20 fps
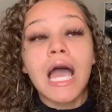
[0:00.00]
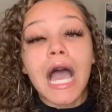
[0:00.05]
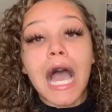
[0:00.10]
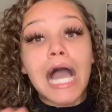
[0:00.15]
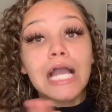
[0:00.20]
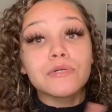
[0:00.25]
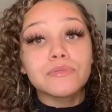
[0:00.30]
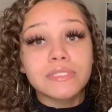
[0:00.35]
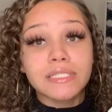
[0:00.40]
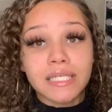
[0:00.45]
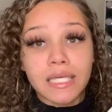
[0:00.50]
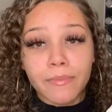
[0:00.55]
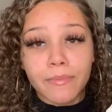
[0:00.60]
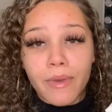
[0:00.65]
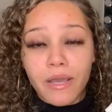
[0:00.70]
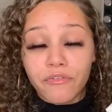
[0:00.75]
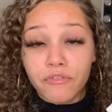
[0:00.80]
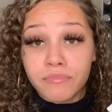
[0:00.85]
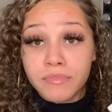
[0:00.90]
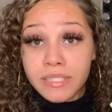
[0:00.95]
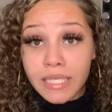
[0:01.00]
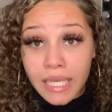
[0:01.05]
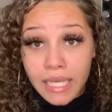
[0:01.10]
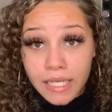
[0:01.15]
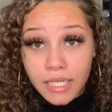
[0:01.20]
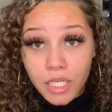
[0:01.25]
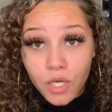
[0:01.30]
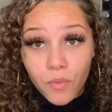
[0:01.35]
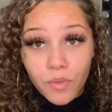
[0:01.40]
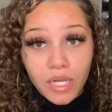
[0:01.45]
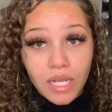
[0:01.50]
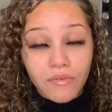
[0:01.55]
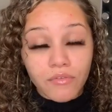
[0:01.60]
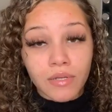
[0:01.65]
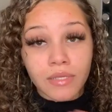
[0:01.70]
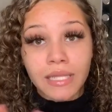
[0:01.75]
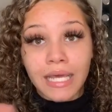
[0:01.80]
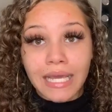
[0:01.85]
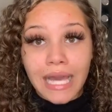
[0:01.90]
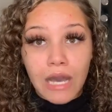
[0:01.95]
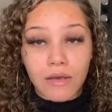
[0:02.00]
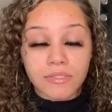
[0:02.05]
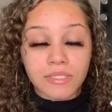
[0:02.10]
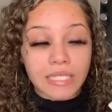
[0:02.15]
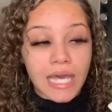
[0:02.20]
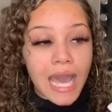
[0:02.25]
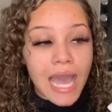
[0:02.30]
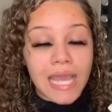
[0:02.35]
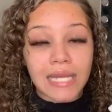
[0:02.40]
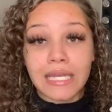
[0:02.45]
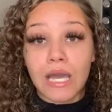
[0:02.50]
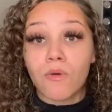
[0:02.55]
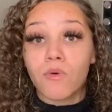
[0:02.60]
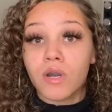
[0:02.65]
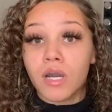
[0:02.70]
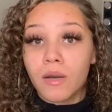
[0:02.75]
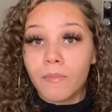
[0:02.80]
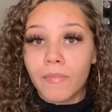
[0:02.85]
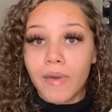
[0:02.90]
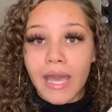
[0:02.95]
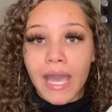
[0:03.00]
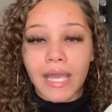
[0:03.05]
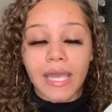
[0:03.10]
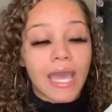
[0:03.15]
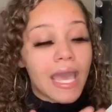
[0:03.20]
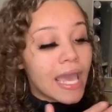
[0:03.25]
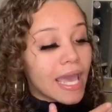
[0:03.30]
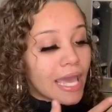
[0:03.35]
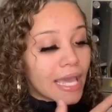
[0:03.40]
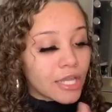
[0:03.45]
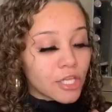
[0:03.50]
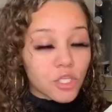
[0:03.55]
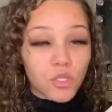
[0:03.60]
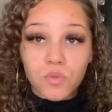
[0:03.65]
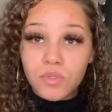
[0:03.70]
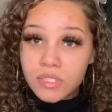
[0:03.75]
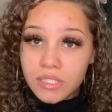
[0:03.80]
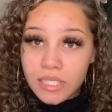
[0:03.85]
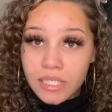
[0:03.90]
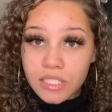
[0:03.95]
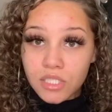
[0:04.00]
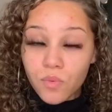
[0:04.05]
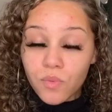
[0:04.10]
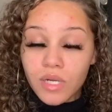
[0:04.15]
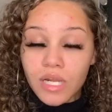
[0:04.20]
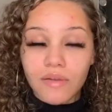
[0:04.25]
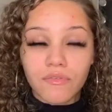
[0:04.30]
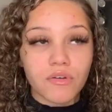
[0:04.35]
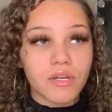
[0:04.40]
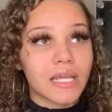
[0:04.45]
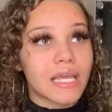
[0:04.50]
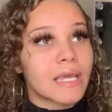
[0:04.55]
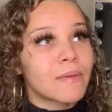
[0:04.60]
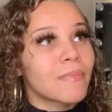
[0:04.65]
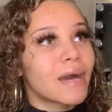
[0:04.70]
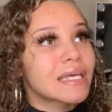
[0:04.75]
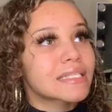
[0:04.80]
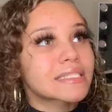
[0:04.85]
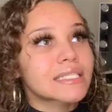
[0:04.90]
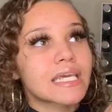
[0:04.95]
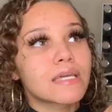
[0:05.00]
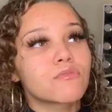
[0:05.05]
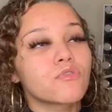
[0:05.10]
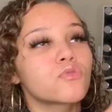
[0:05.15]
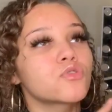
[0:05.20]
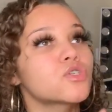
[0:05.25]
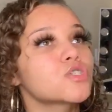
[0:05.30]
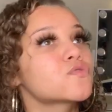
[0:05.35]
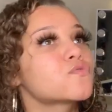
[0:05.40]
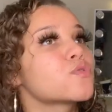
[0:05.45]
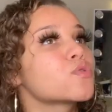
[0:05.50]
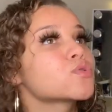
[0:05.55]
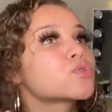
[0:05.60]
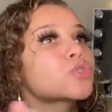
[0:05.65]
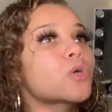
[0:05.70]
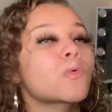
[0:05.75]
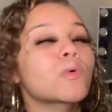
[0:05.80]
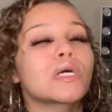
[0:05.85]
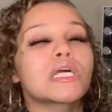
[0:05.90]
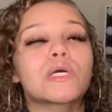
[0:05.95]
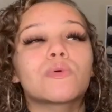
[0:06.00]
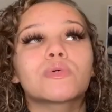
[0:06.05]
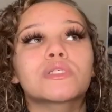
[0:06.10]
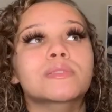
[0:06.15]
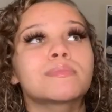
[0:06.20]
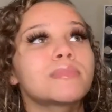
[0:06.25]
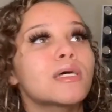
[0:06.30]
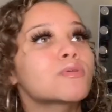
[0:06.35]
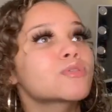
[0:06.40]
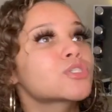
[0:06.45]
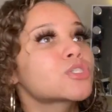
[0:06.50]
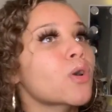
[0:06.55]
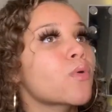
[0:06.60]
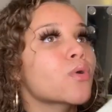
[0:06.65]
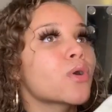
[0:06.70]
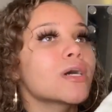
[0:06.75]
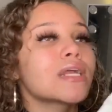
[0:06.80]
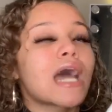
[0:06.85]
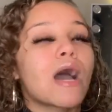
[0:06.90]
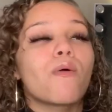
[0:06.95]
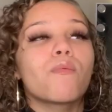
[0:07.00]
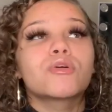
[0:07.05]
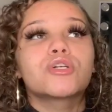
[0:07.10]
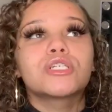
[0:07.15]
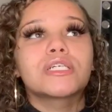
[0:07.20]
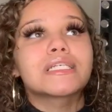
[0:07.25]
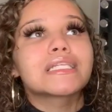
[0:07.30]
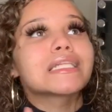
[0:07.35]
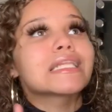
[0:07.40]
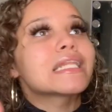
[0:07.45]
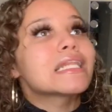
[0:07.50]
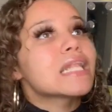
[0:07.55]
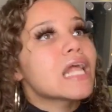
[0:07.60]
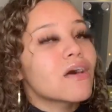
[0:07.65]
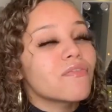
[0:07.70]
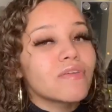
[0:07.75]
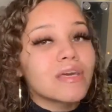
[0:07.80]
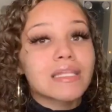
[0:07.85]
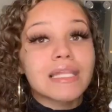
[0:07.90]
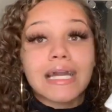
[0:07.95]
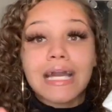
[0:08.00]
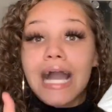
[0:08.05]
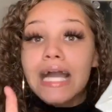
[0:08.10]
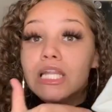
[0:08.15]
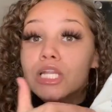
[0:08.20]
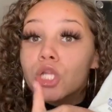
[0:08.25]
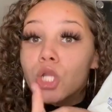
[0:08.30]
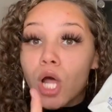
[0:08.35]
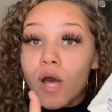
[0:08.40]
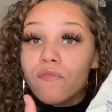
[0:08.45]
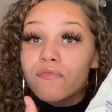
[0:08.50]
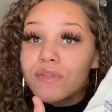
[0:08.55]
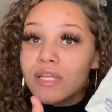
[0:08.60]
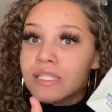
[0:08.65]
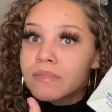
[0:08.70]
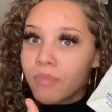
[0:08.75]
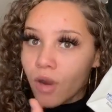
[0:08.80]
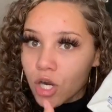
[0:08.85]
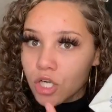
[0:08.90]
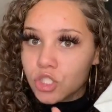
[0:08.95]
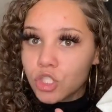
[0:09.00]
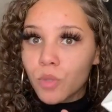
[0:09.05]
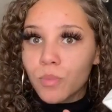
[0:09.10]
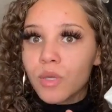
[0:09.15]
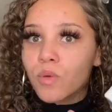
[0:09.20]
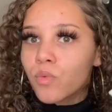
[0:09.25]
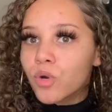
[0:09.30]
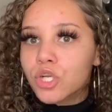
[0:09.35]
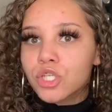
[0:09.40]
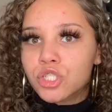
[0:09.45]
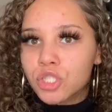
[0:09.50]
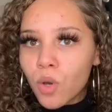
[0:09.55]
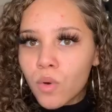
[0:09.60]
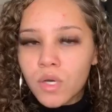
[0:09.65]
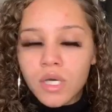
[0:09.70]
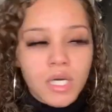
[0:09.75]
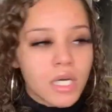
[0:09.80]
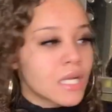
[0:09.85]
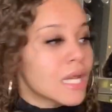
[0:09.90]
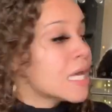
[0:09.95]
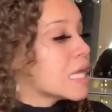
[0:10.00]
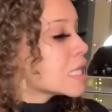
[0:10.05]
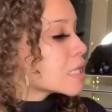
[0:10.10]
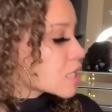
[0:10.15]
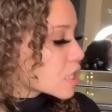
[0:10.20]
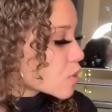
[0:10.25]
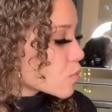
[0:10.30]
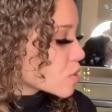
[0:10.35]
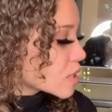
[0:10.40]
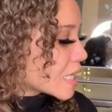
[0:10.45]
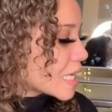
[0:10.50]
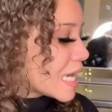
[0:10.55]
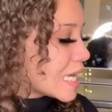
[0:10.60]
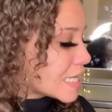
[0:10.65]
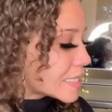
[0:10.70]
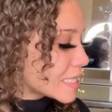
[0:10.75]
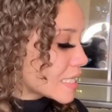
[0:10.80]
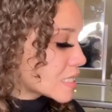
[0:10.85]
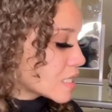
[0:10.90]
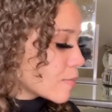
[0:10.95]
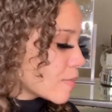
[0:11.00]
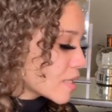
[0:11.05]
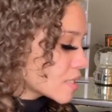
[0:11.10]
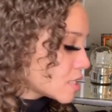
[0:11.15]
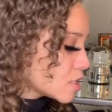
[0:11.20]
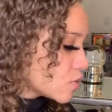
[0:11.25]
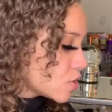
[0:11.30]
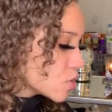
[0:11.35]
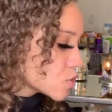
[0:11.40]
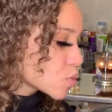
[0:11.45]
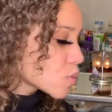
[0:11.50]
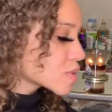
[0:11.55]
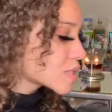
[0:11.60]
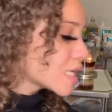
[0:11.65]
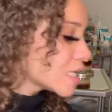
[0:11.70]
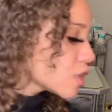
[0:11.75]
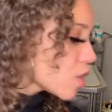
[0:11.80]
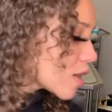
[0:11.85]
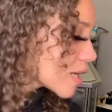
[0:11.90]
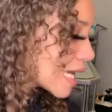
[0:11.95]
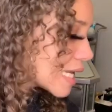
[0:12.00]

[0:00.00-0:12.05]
I used to get back from tanning or whatever, like outside and I would come back and use this or whatever and my skin would just feel so good. It would smell so good. I would just love it. Like I love this bar soap. It works so good. Literally, and it's antibacterial. So it's getting all